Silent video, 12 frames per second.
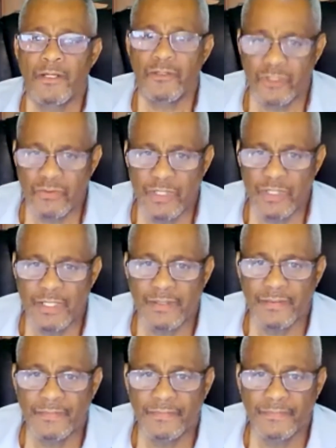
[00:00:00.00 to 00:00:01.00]
tune
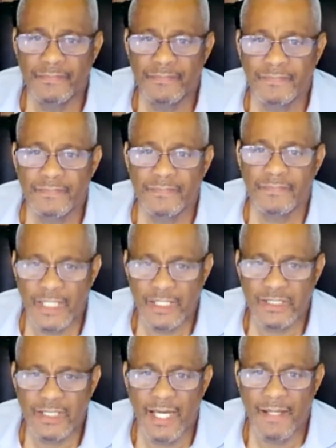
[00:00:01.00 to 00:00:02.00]
in
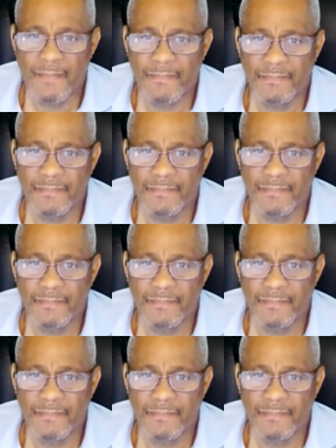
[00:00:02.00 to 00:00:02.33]
next time.